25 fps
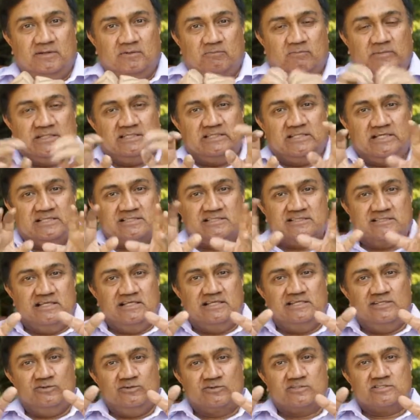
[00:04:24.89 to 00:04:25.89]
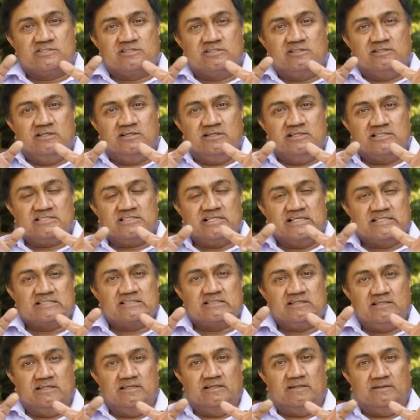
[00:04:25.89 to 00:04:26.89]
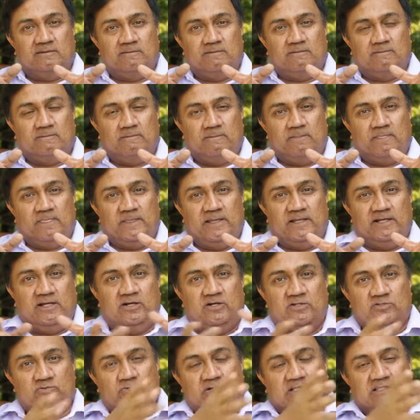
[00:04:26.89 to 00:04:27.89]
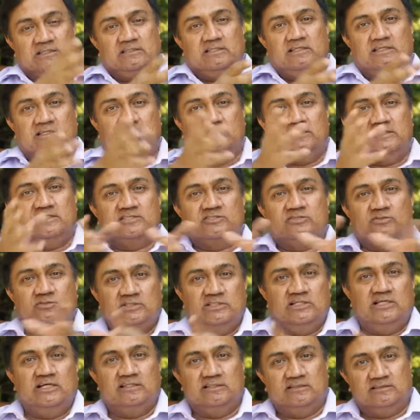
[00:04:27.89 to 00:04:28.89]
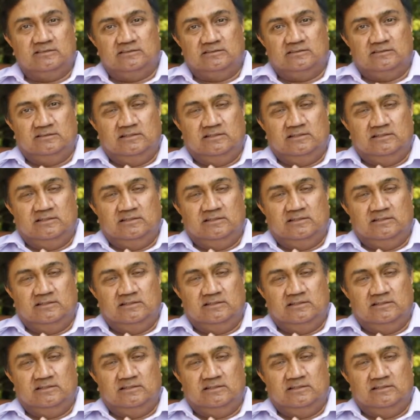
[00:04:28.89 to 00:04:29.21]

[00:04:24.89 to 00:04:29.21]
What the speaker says: But there is really no such thing, because one thing leads to the other.